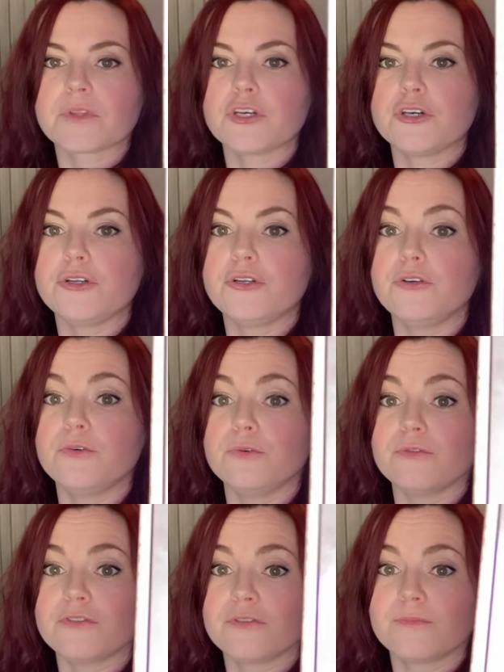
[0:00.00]
Good
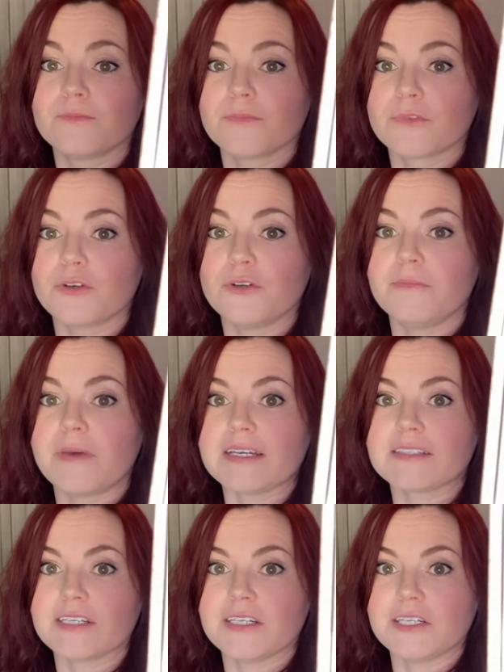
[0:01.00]
news, good
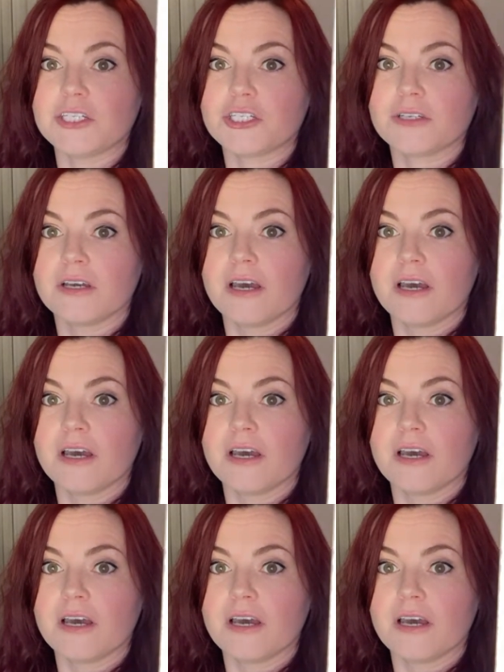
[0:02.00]
message.